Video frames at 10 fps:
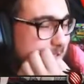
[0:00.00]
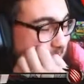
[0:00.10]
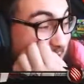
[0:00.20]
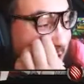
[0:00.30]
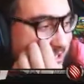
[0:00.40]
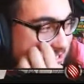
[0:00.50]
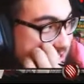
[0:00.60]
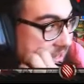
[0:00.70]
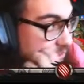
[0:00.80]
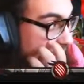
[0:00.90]
as 2 because he's
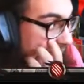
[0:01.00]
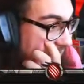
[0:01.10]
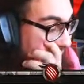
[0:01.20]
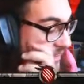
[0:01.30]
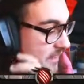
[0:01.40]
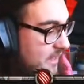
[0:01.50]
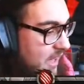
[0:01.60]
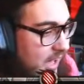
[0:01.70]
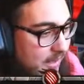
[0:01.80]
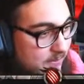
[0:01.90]
level 10.
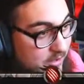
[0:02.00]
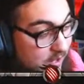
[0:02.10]
You know,